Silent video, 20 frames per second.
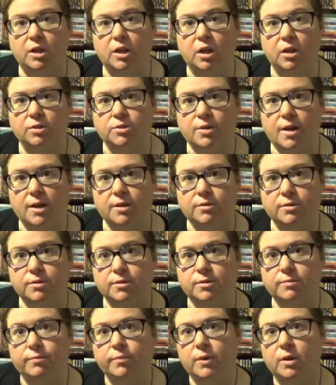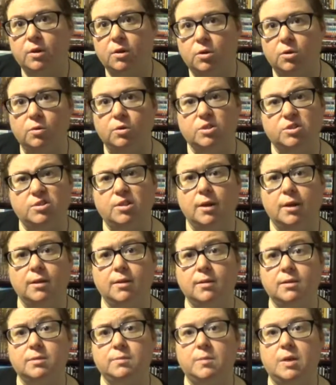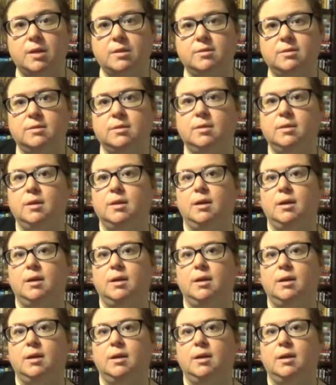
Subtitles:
contractors who are stuck in this mess.